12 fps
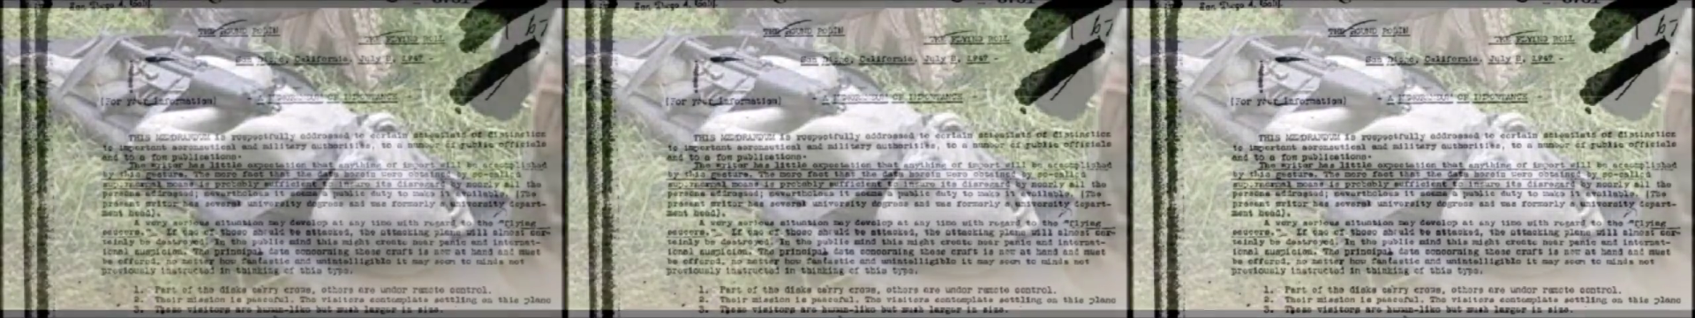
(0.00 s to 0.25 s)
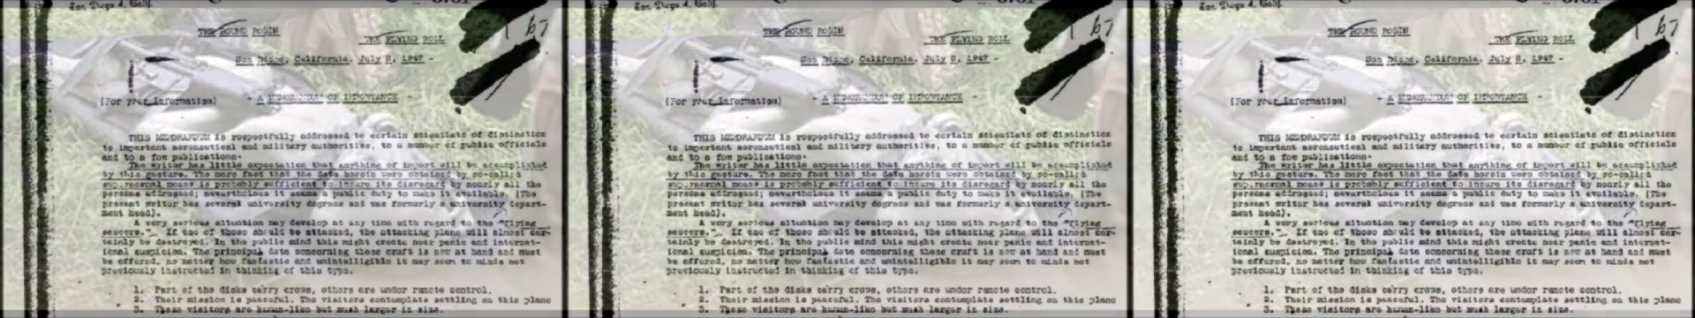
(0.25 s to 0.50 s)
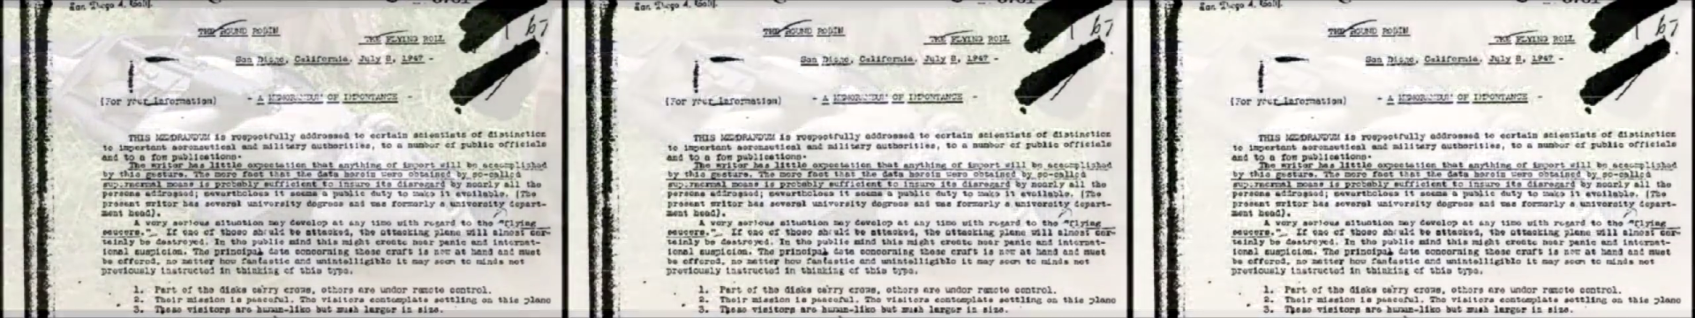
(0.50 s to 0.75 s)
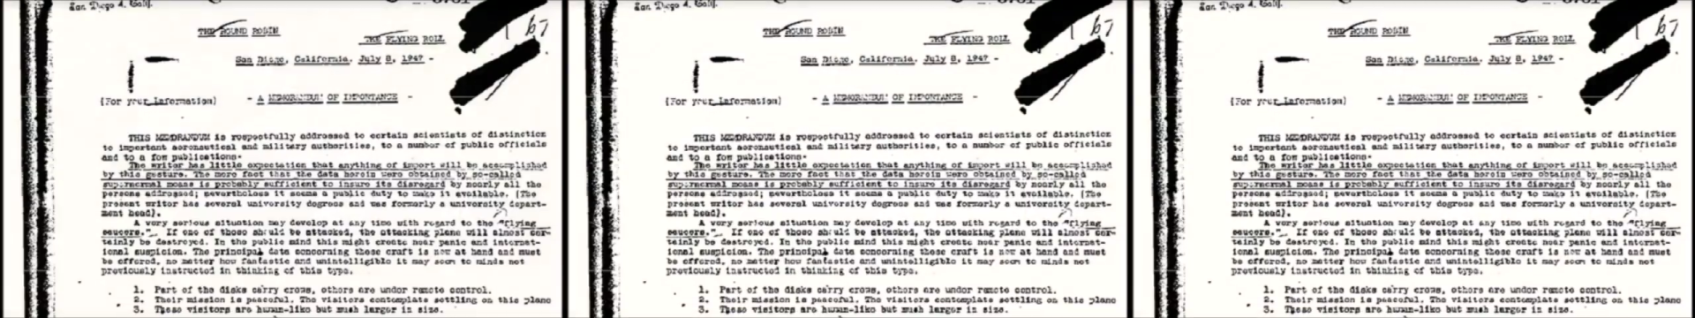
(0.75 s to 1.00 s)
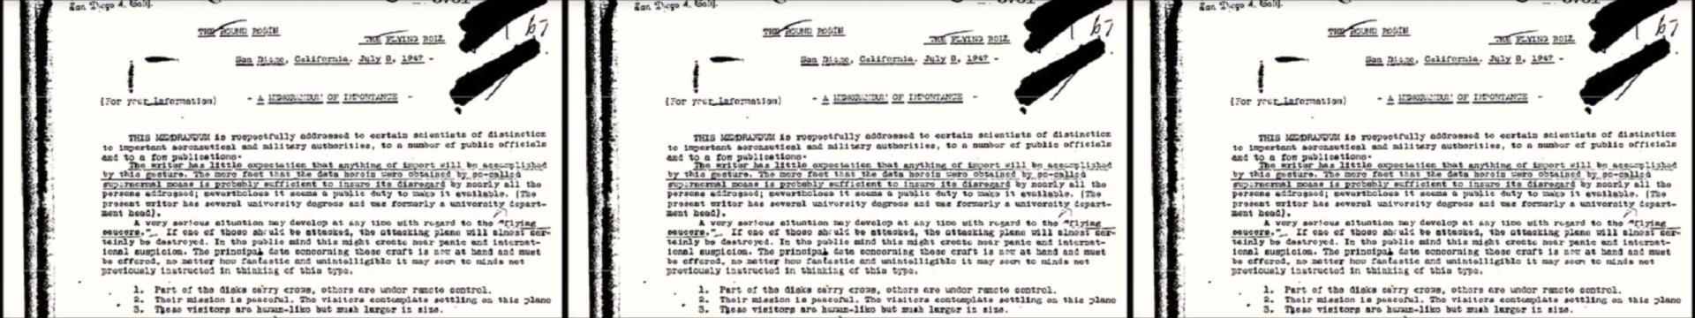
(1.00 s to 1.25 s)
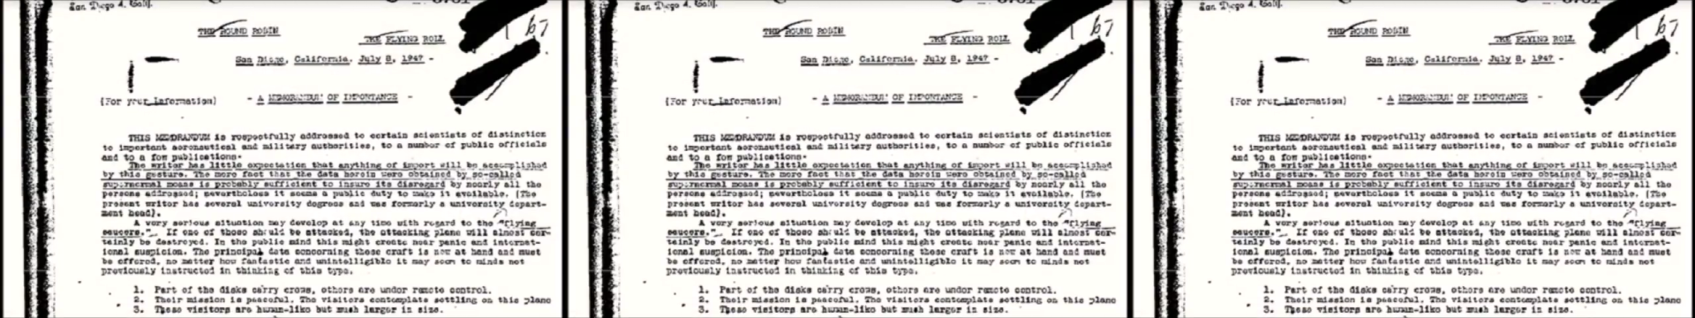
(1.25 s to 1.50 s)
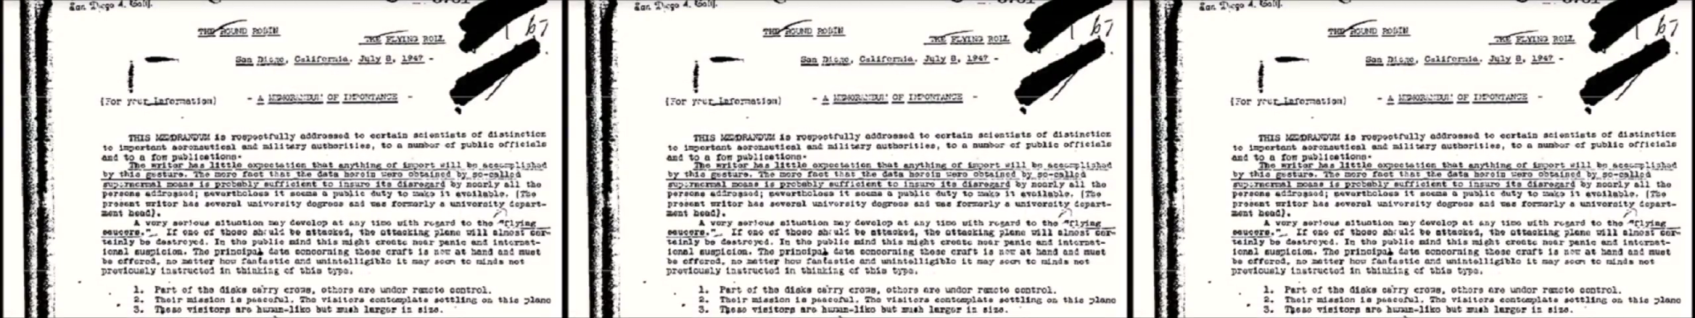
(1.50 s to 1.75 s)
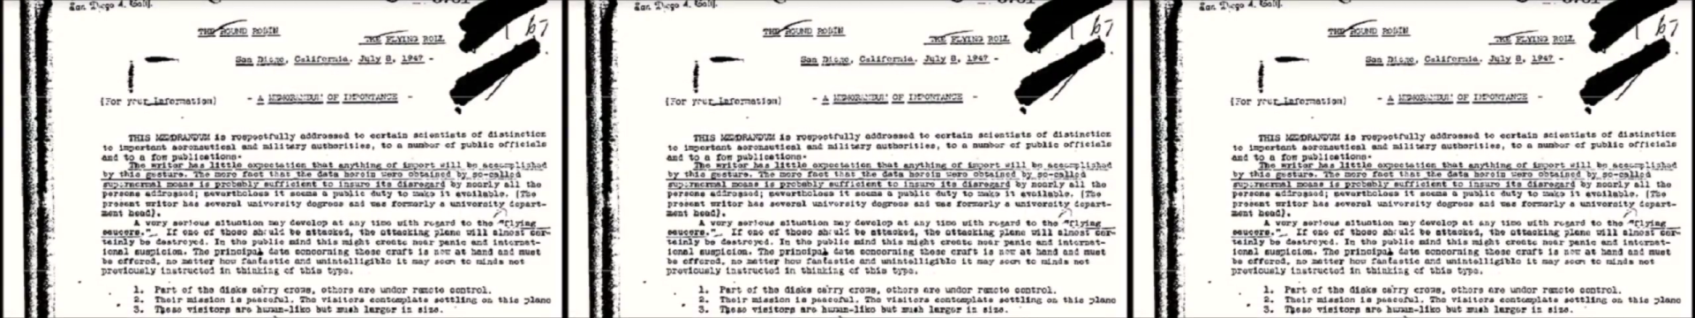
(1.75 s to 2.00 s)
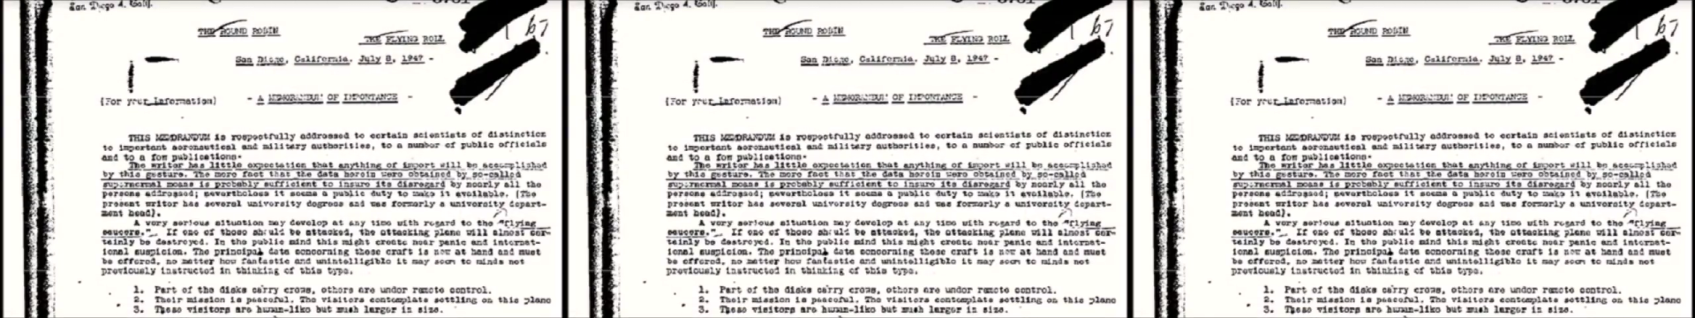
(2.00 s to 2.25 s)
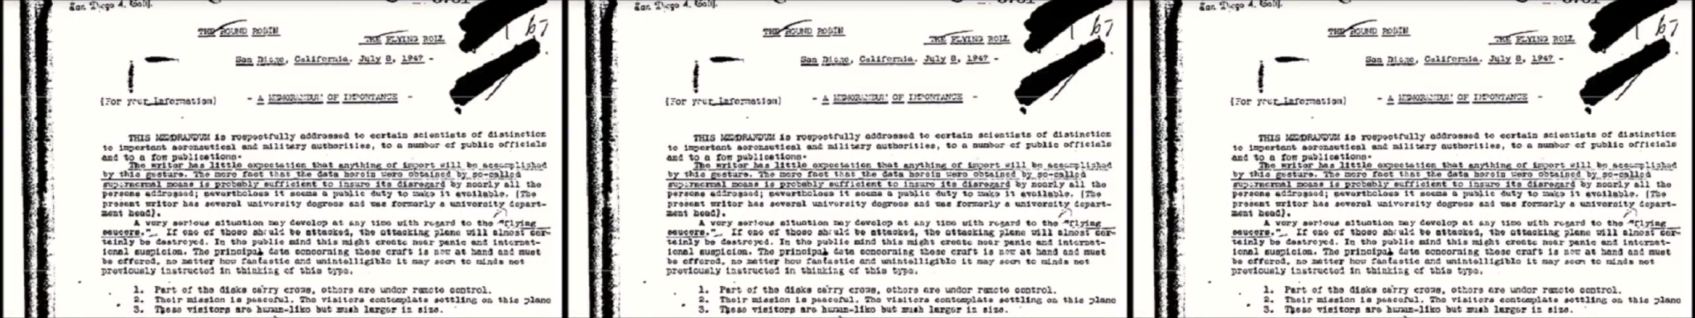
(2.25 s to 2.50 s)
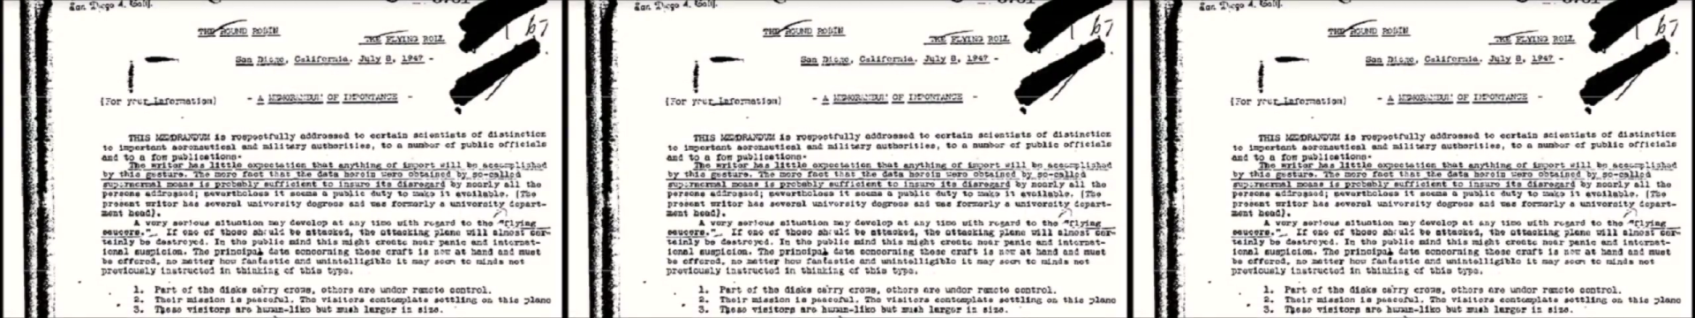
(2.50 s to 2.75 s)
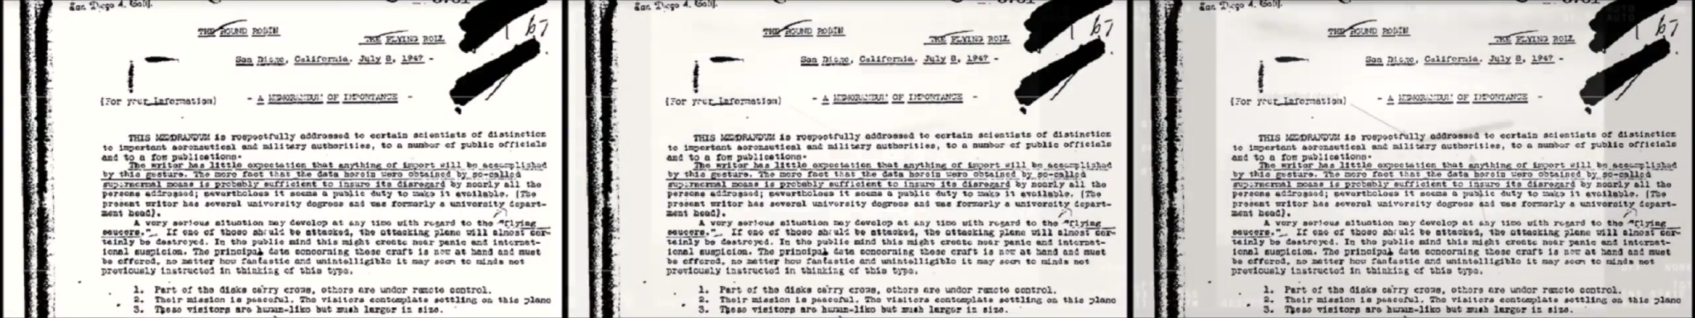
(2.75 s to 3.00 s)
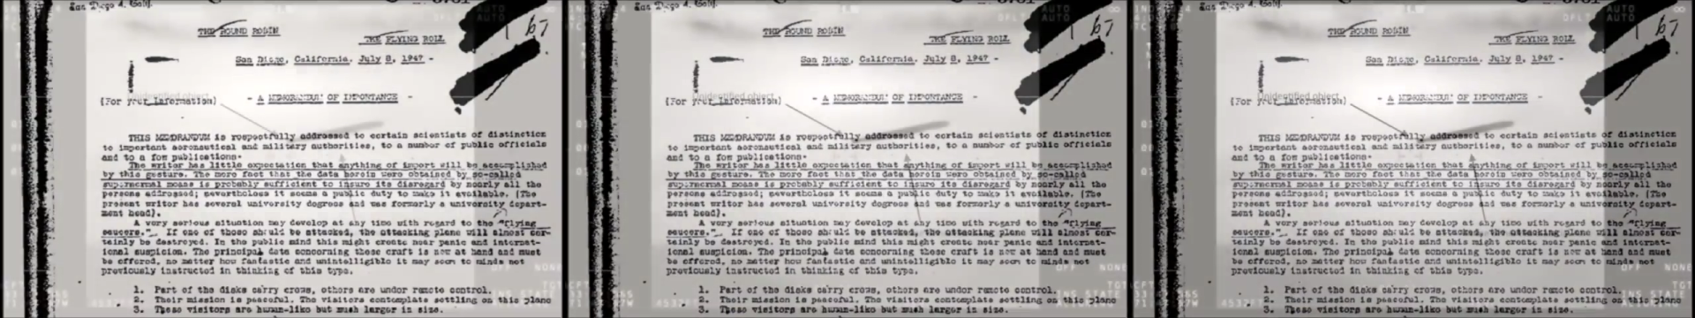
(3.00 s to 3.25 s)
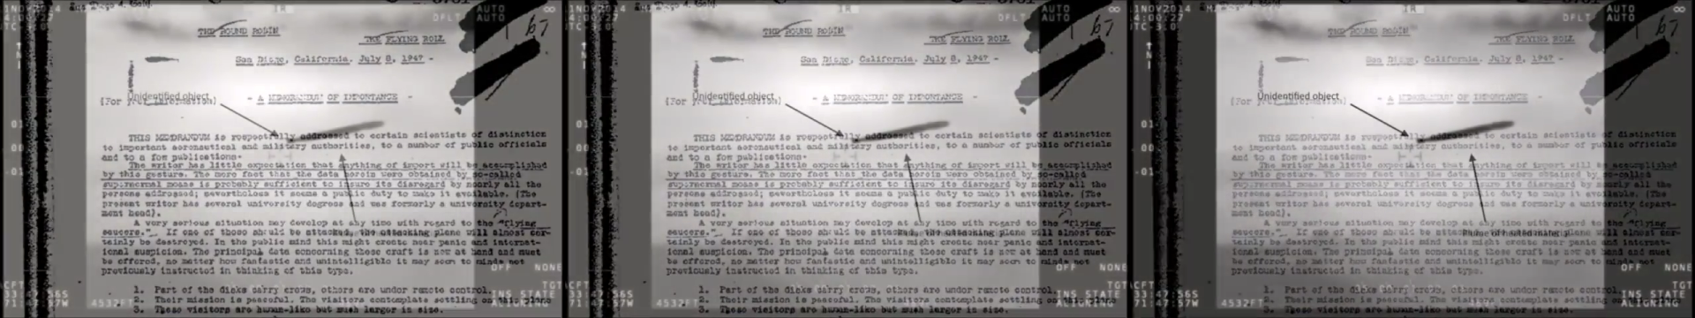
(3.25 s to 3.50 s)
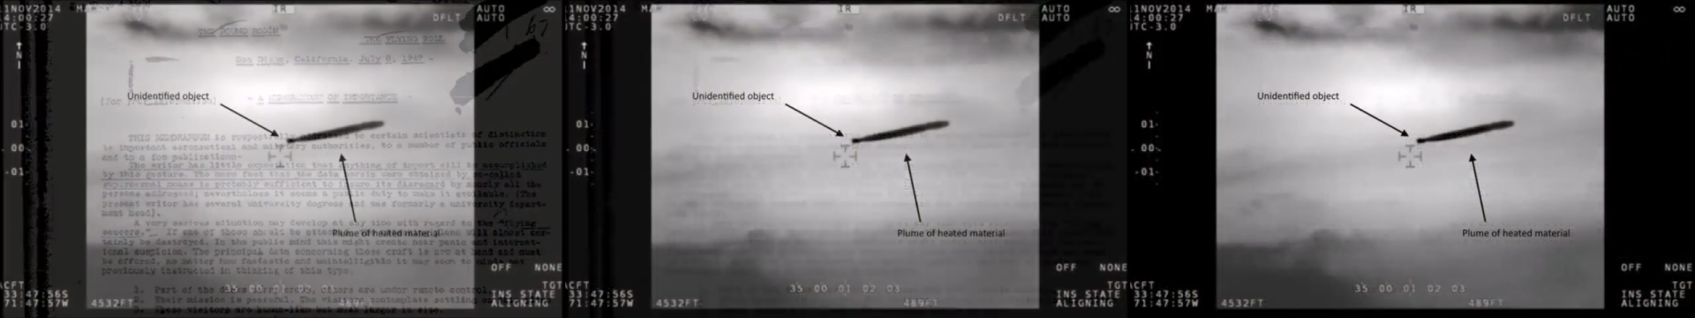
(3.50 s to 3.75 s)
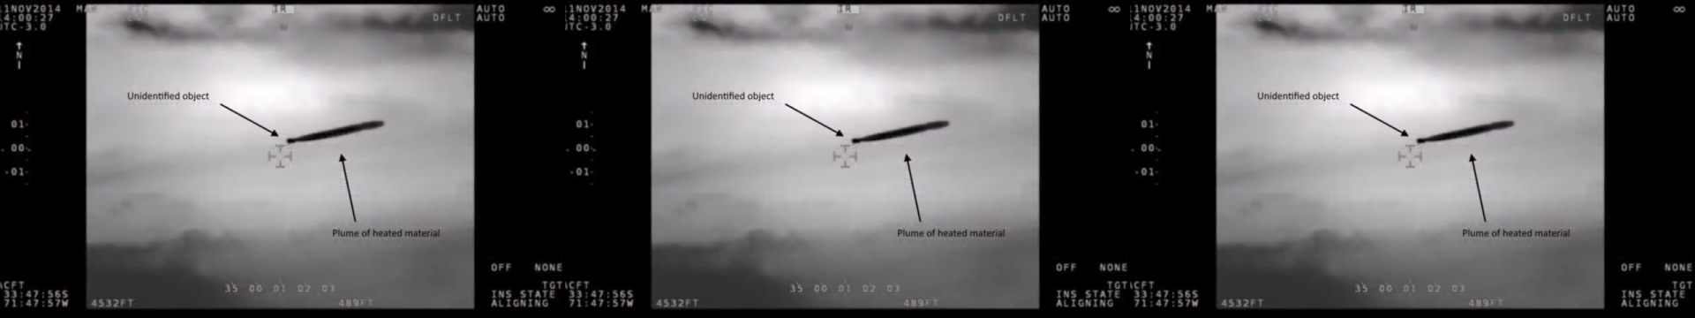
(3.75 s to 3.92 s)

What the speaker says: Nobody's mouth can be seen.